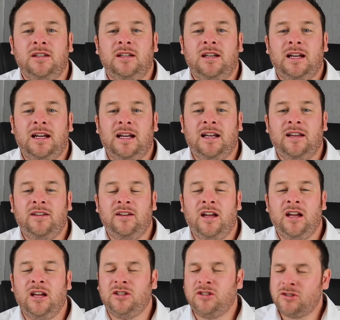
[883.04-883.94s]
and
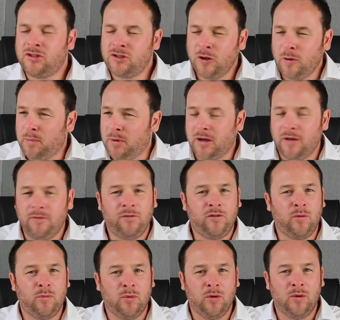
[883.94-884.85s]
it's super
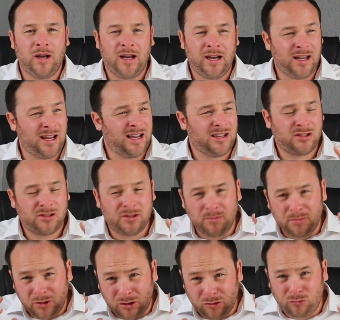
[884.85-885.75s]
comfortable, and it has some
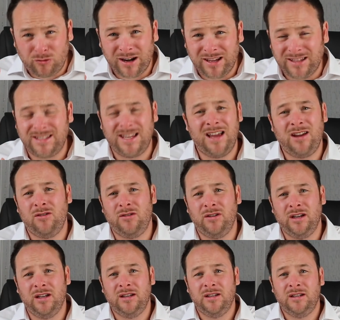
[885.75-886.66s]
great tech on
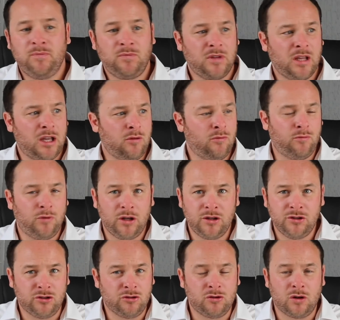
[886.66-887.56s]
it. It
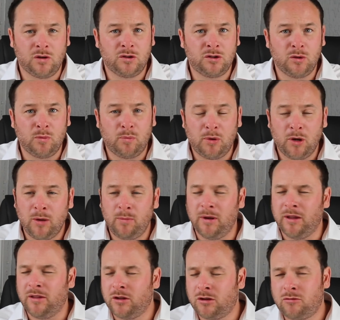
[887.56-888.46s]
runs and drives
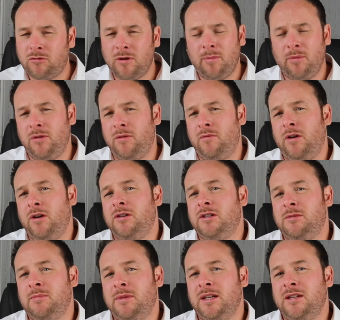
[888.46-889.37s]
superbly, the grip on the road is
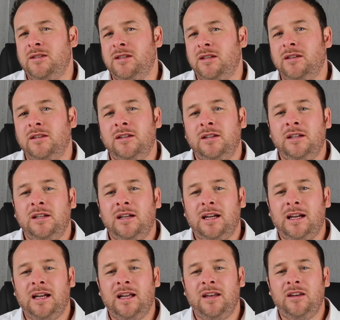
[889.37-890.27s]
amazing,
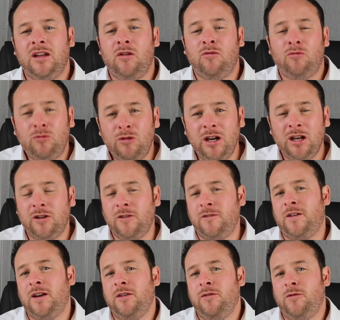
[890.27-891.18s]
and really good
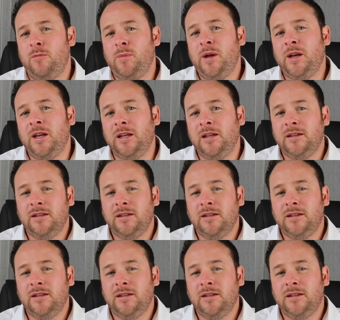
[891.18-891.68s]
value for money.